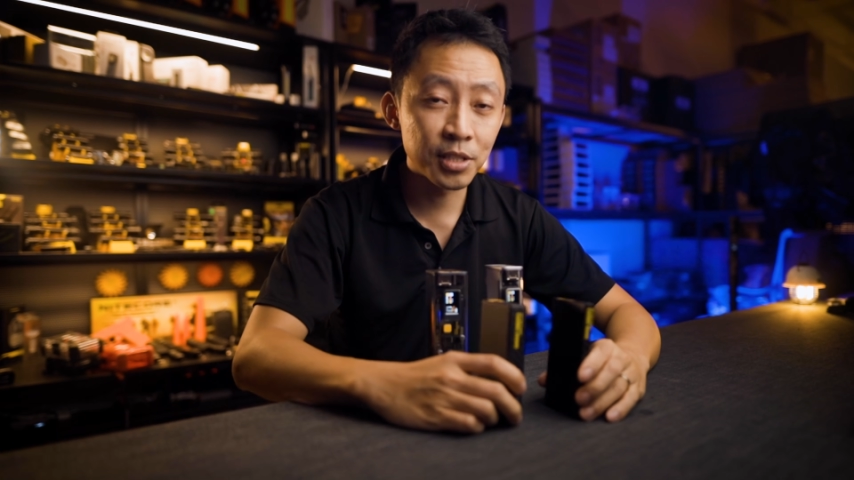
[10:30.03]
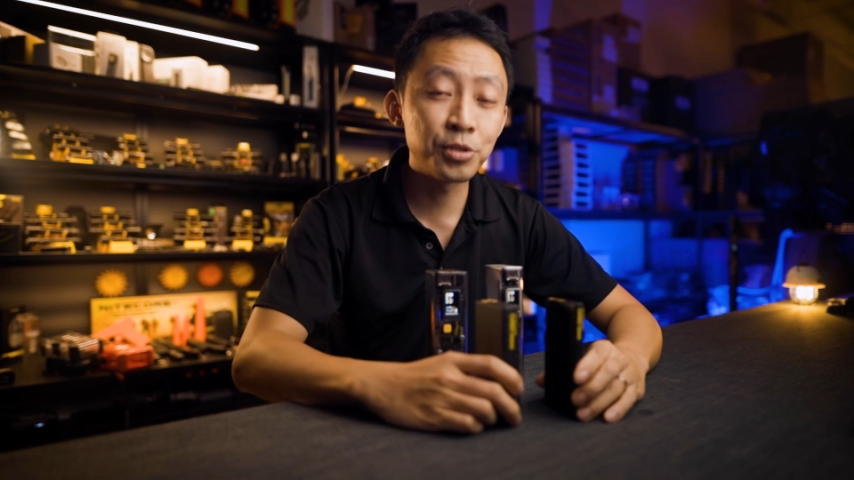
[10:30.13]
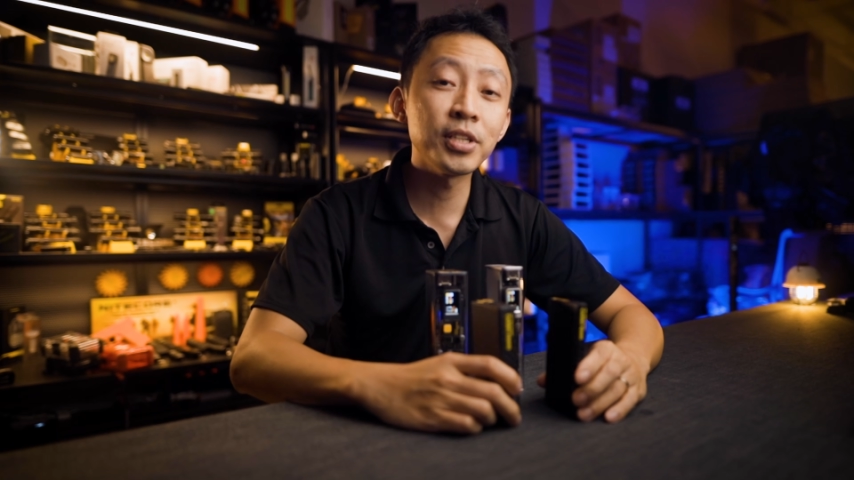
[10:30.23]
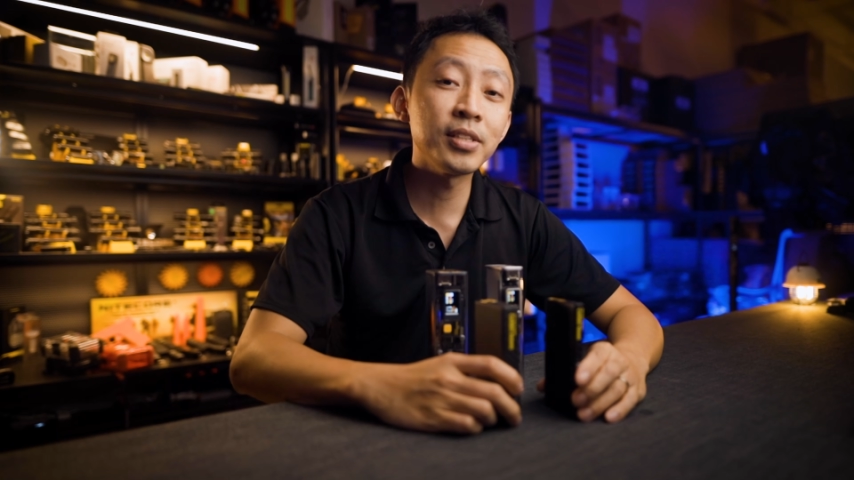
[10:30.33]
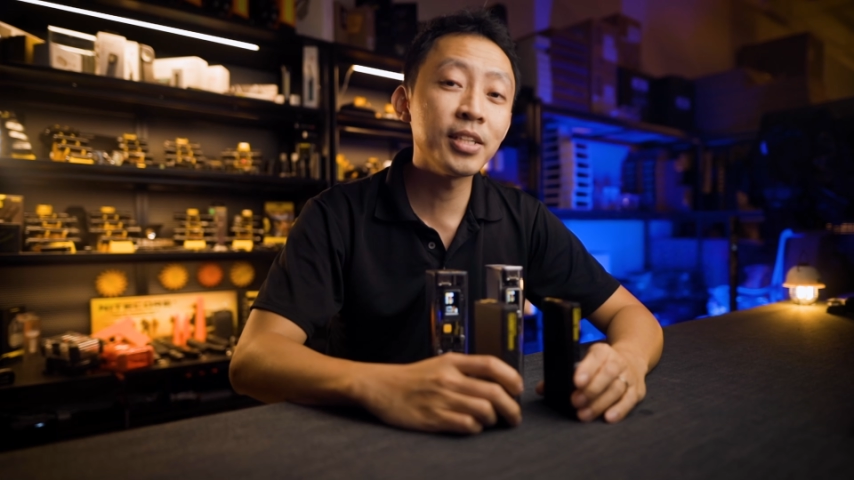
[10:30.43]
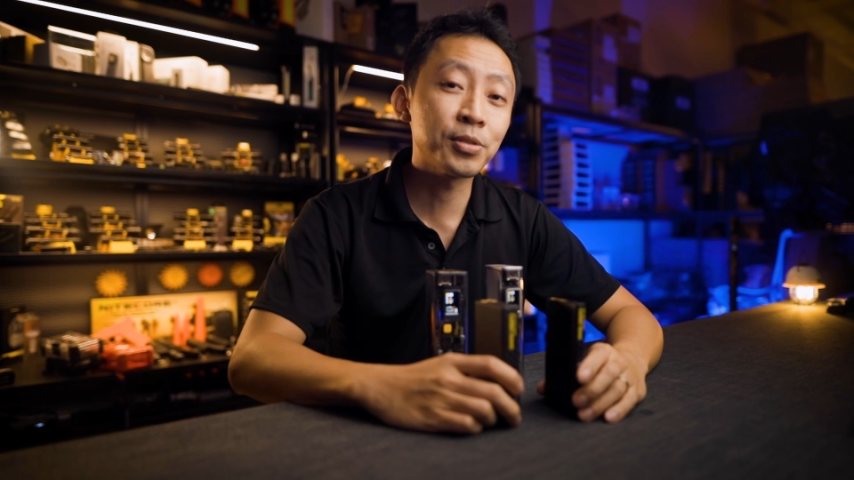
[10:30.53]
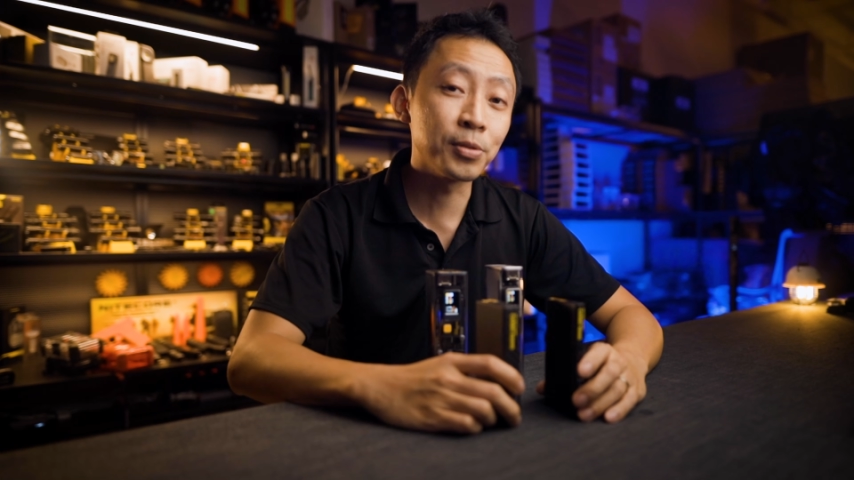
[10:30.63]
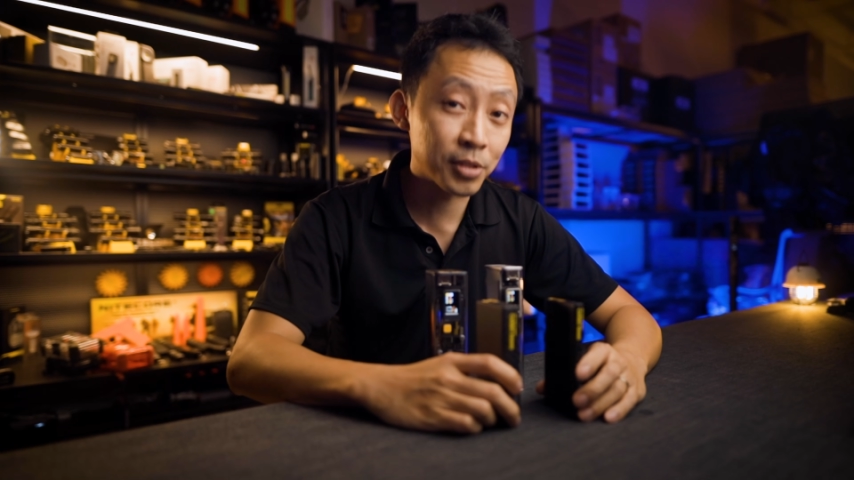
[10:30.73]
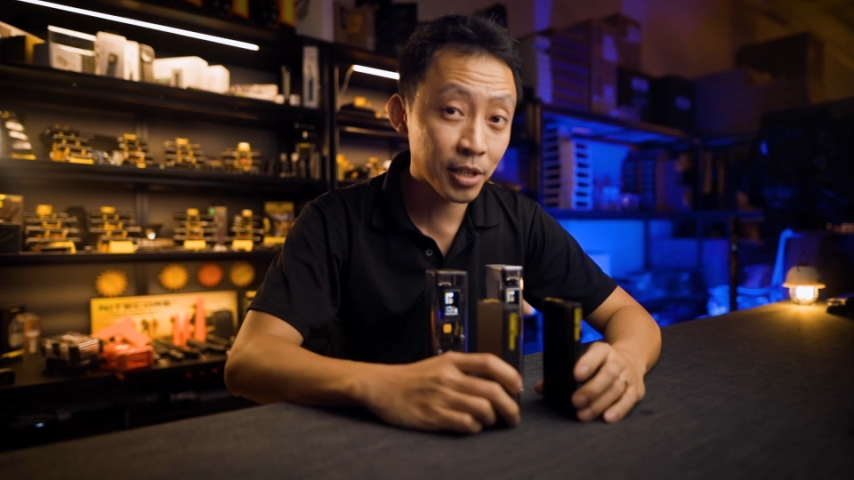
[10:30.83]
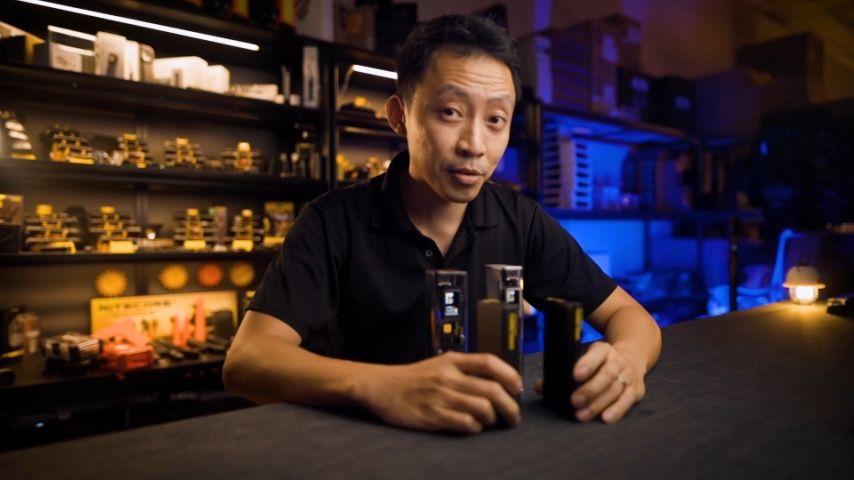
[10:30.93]
the 3 things to
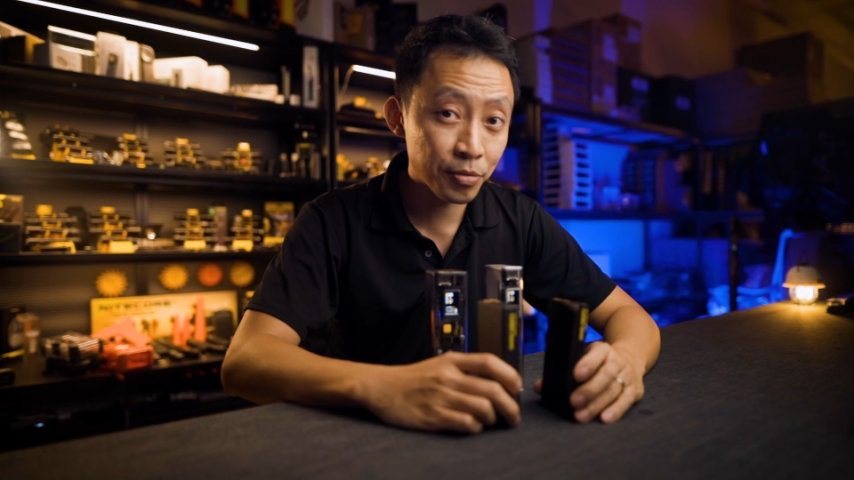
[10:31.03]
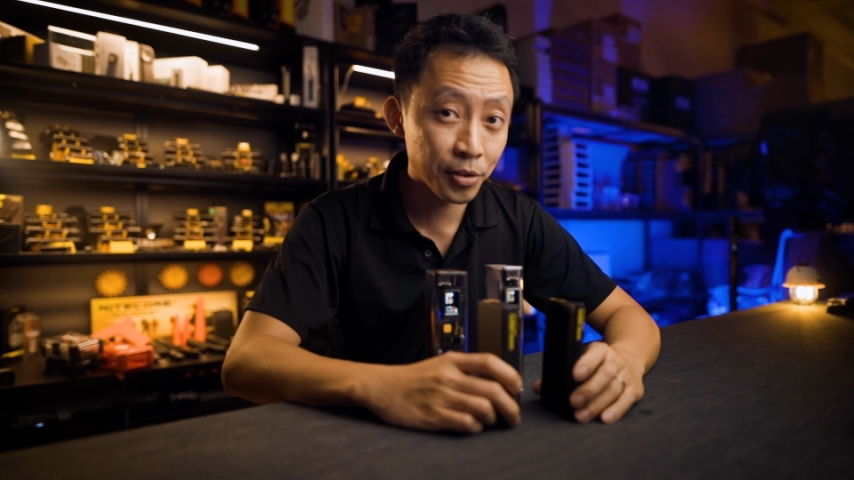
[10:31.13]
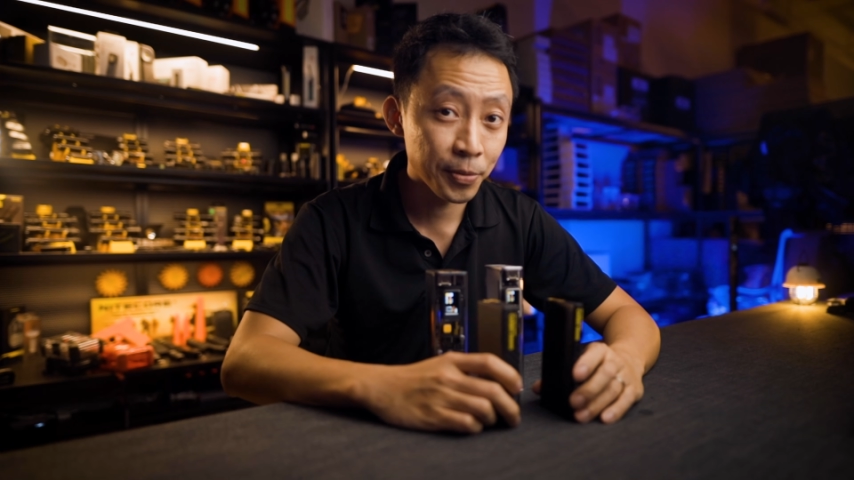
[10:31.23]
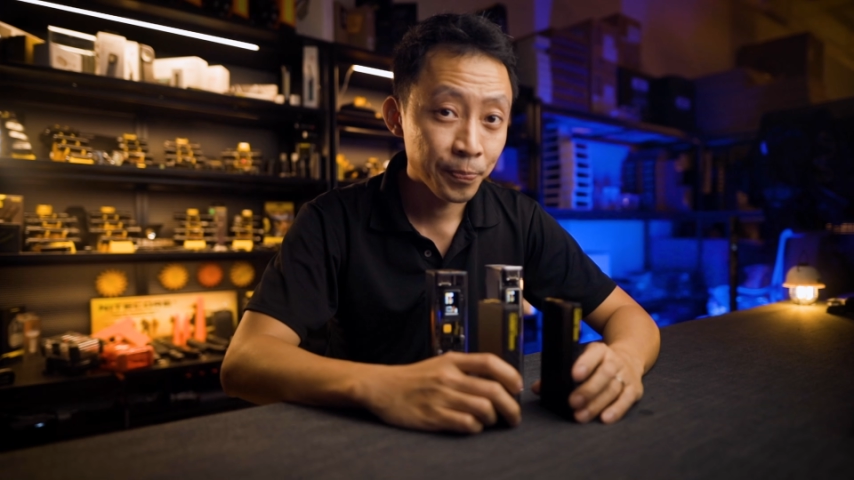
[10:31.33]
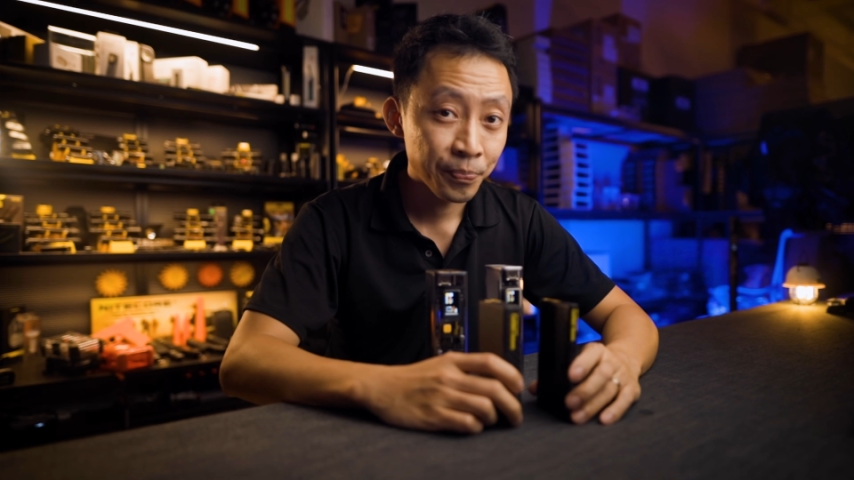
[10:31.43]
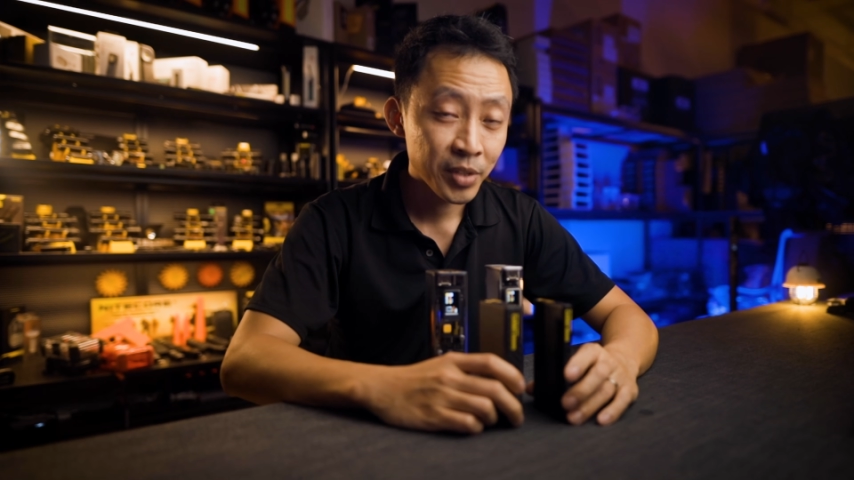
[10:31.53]
look out for,